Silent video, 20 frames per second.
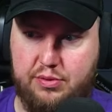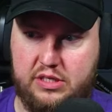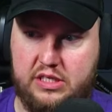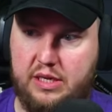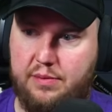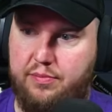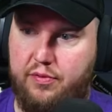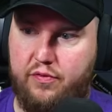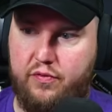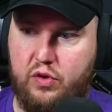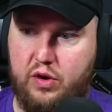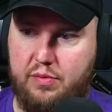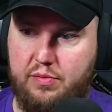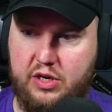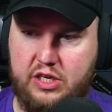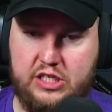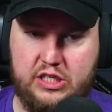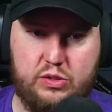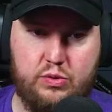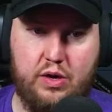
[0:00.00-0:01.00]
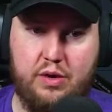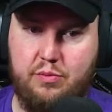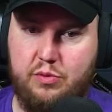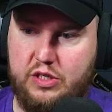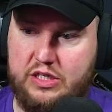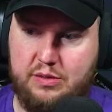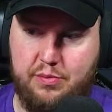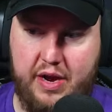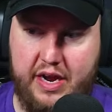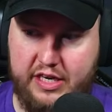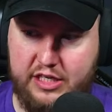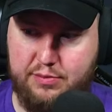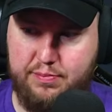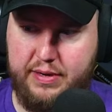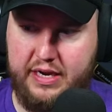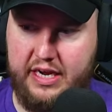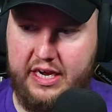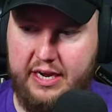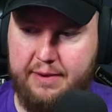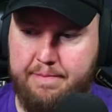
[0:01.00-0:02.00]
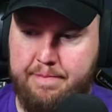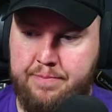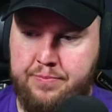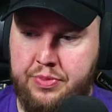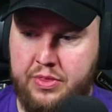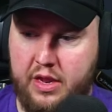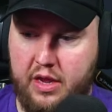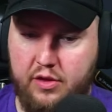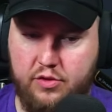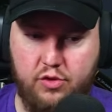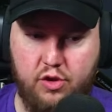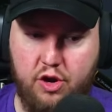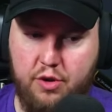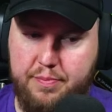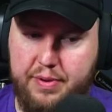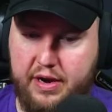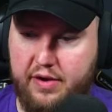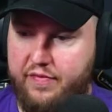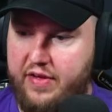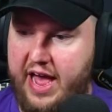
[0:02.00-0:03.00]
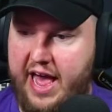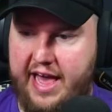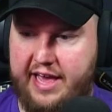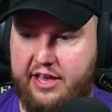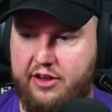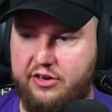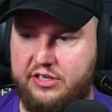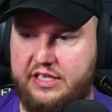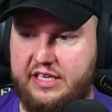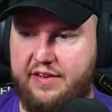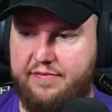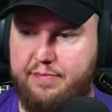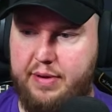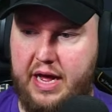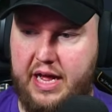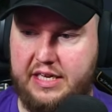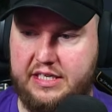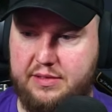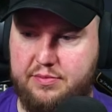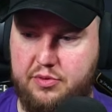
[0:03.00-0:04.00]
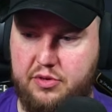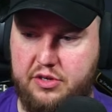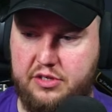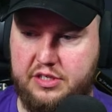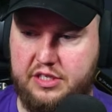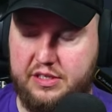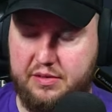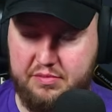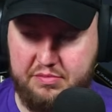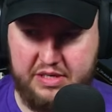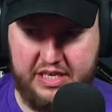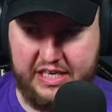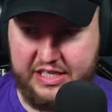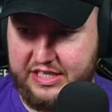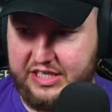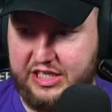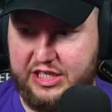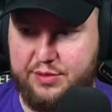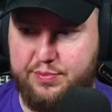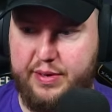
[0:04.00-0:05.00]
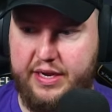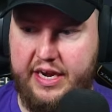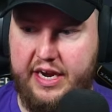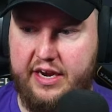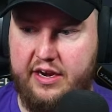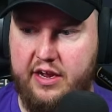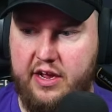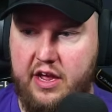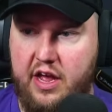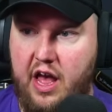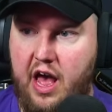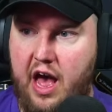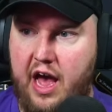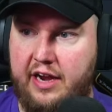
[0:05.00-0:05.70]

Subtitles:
simple for him. You just want him with some HP, a little bit of accuracy if possible, so decent speed. I